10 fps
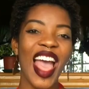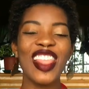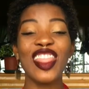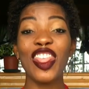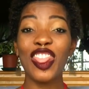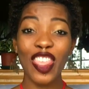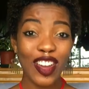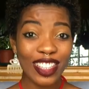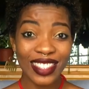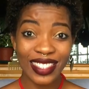The
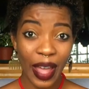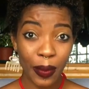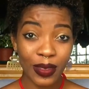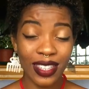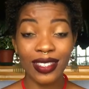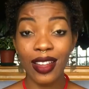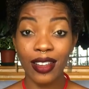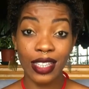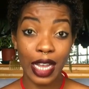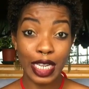third step to
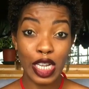starting an e